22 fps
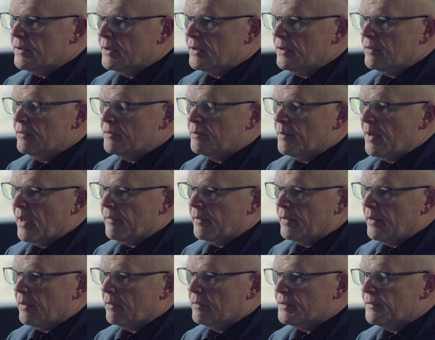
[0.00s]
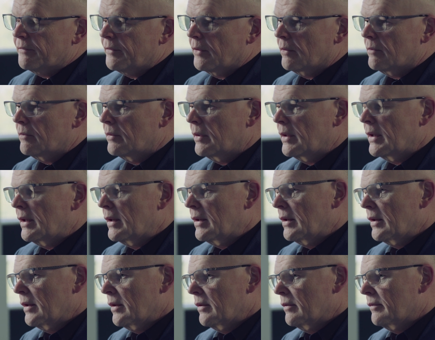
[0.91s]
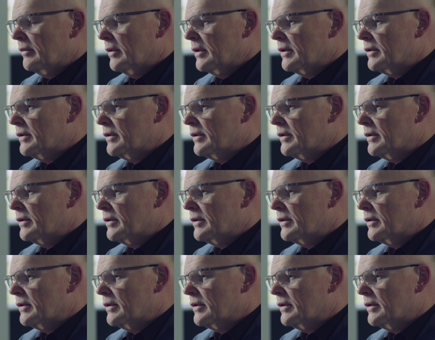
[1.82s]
to use methanol as fuel, For